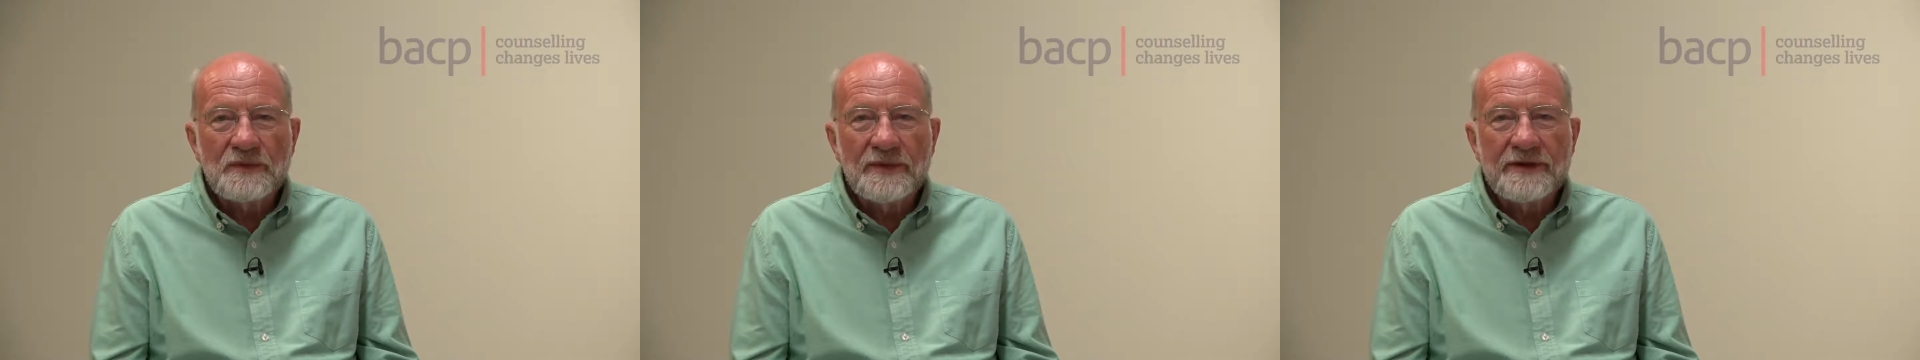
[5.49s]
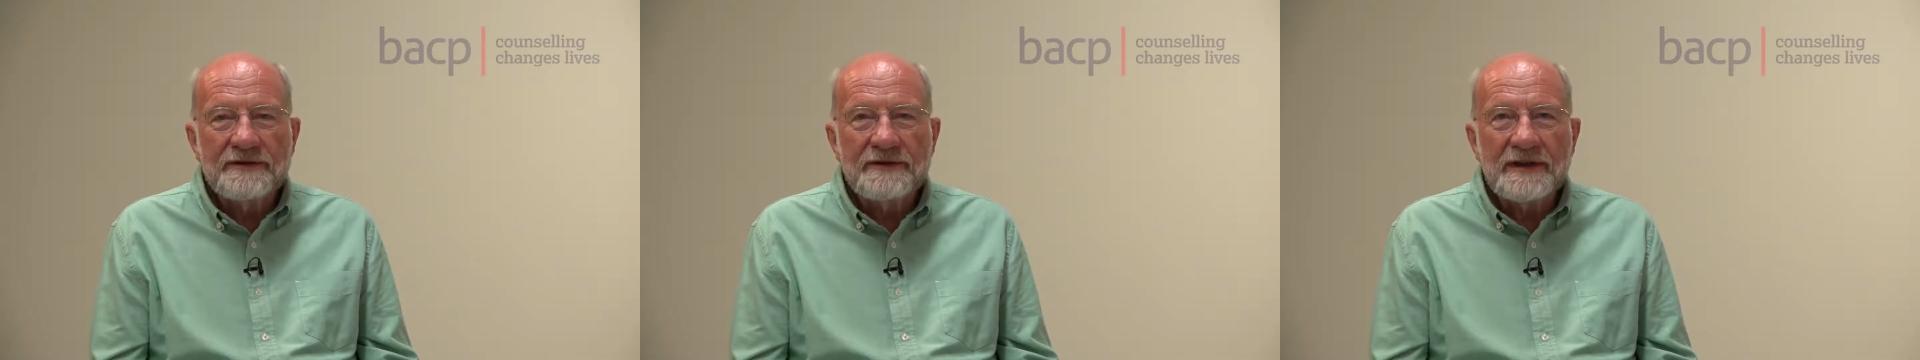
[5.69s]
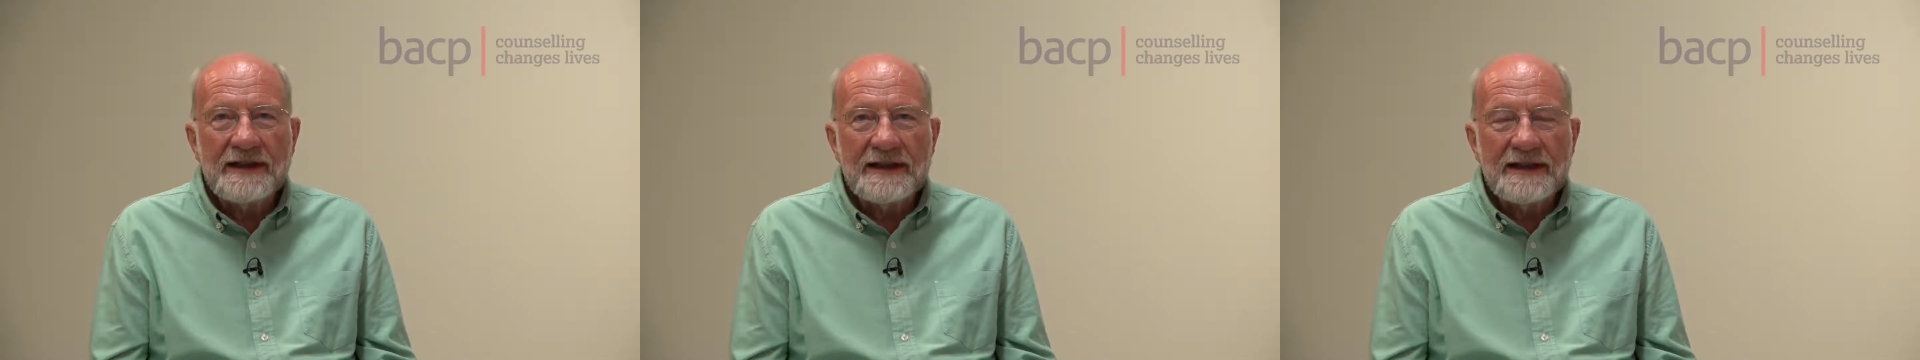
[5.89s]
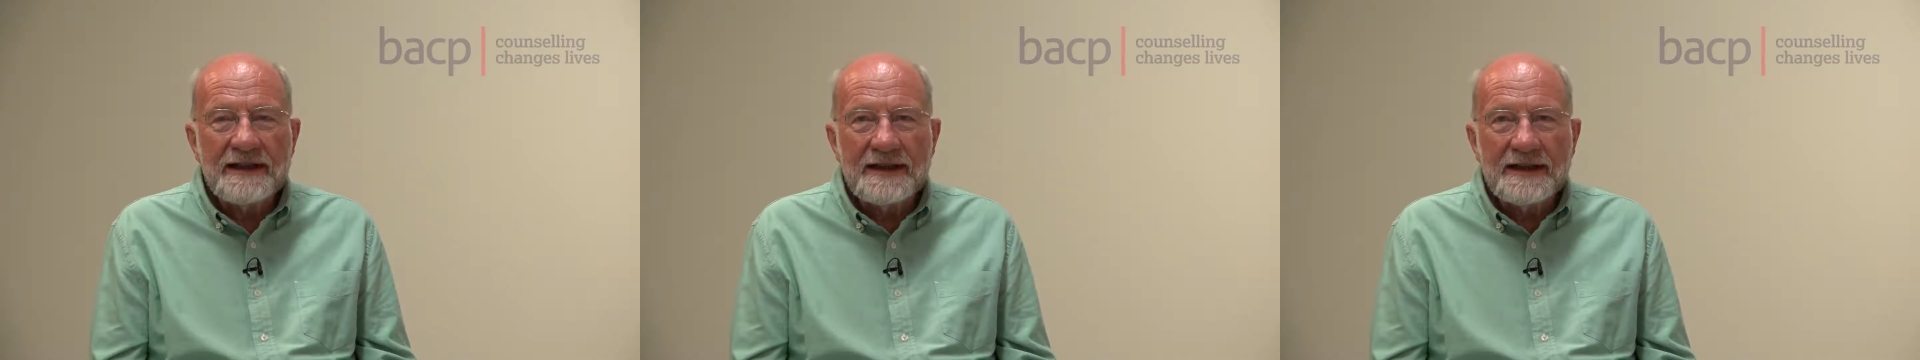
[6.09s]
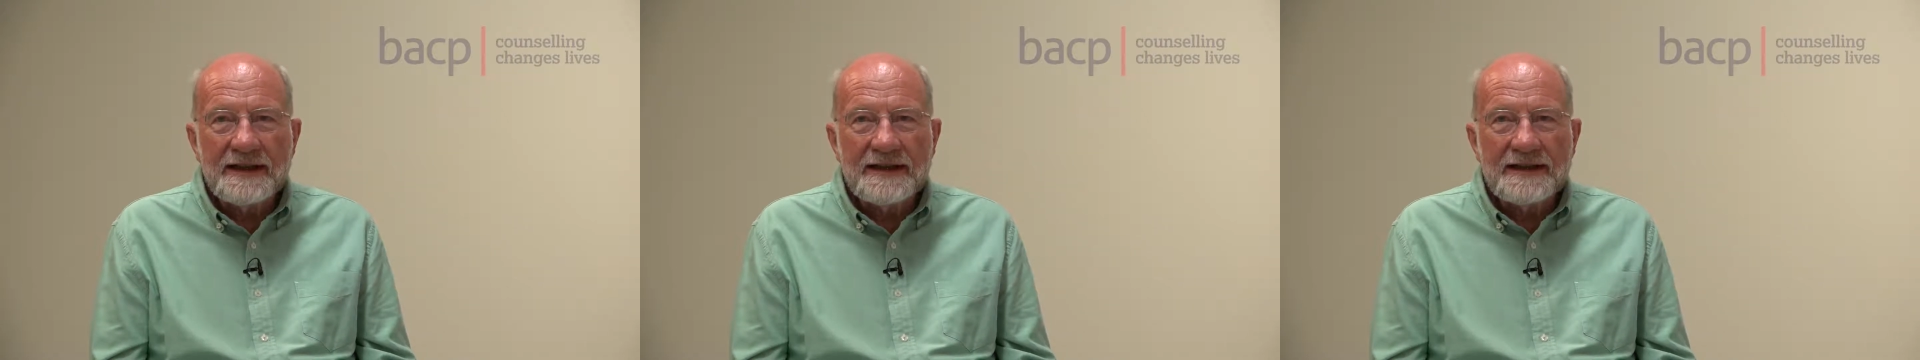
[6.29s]
We
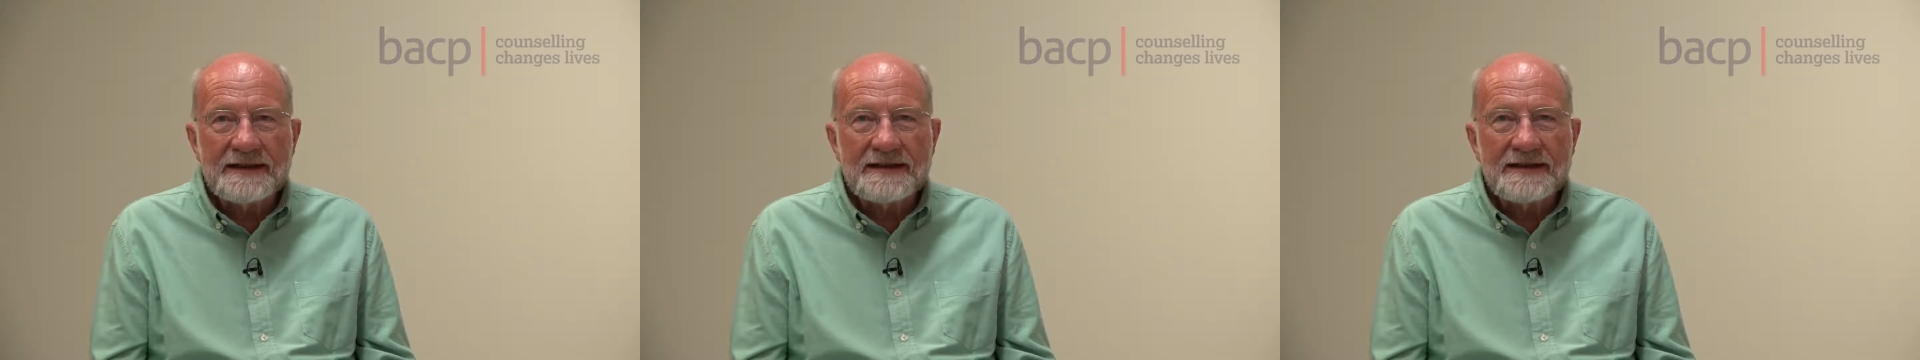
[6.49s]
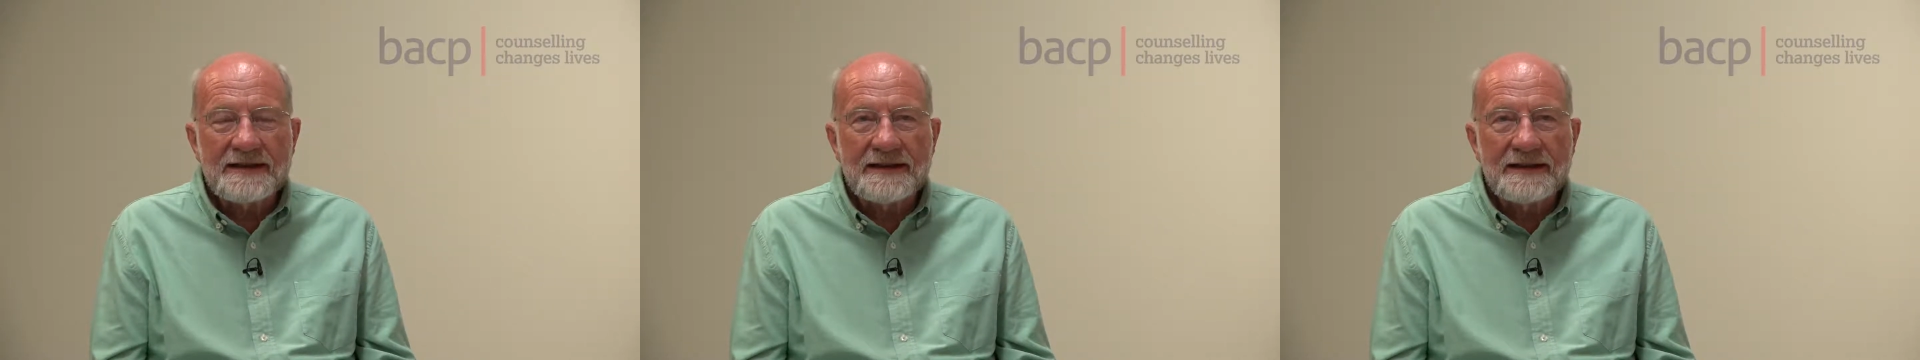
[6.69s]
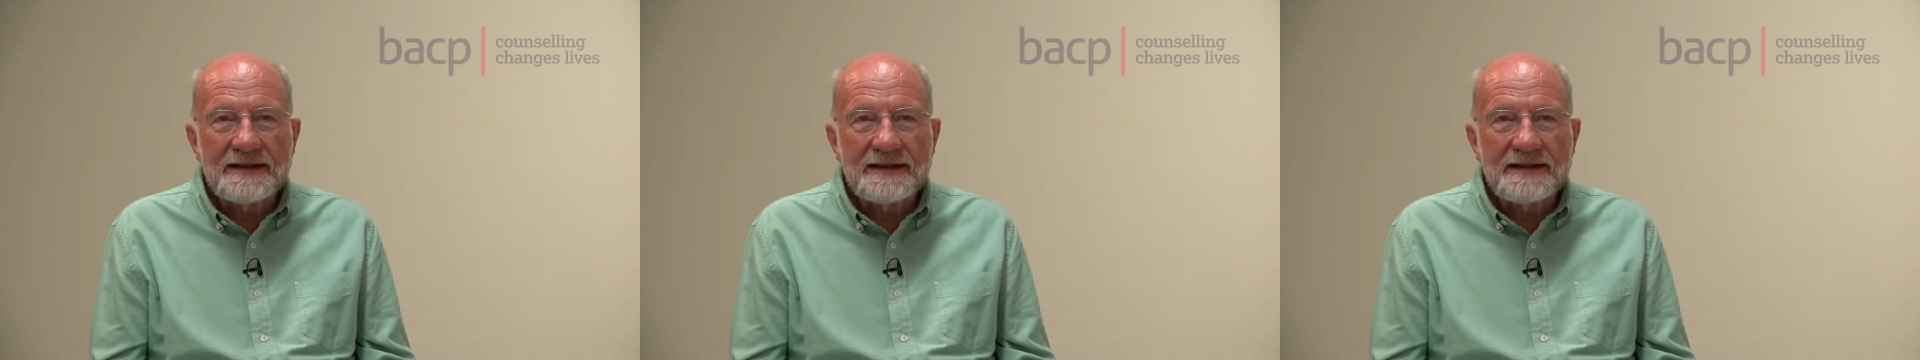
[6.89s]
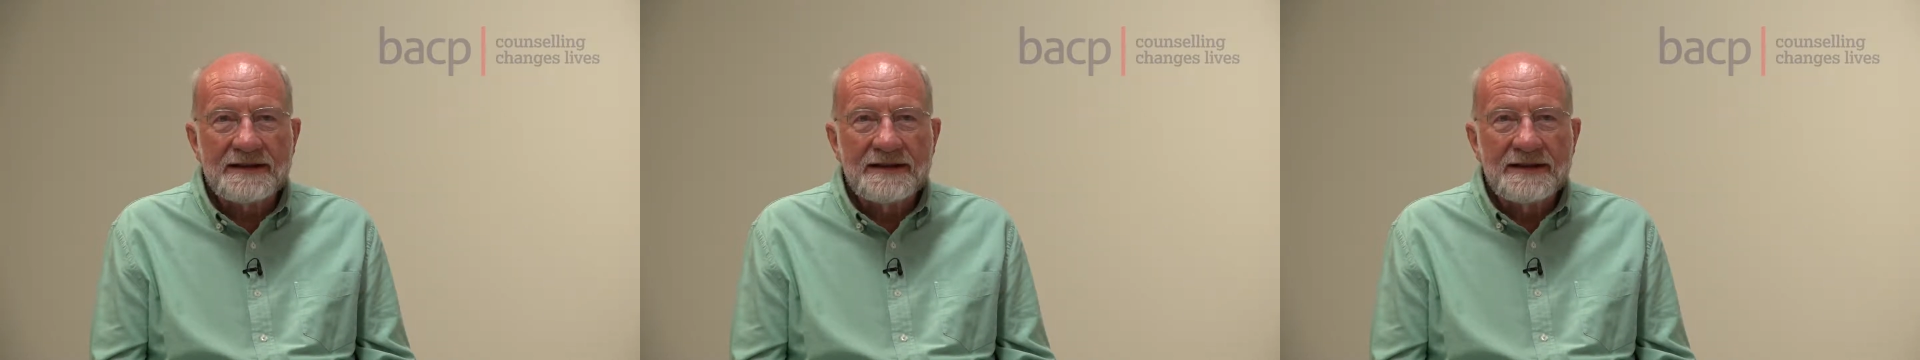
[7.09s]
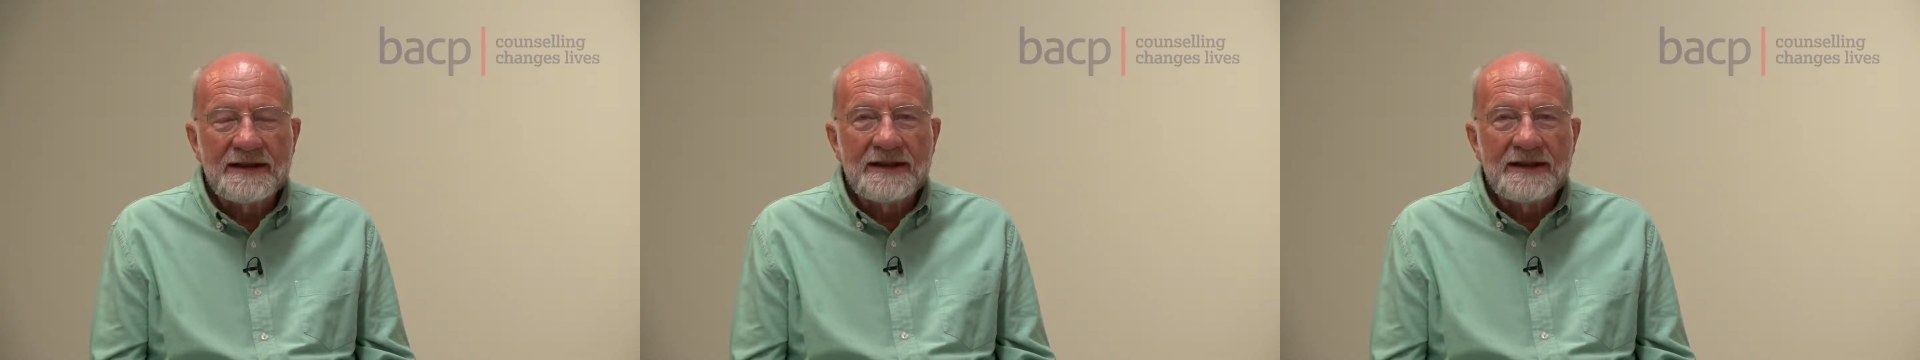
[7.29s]
realised that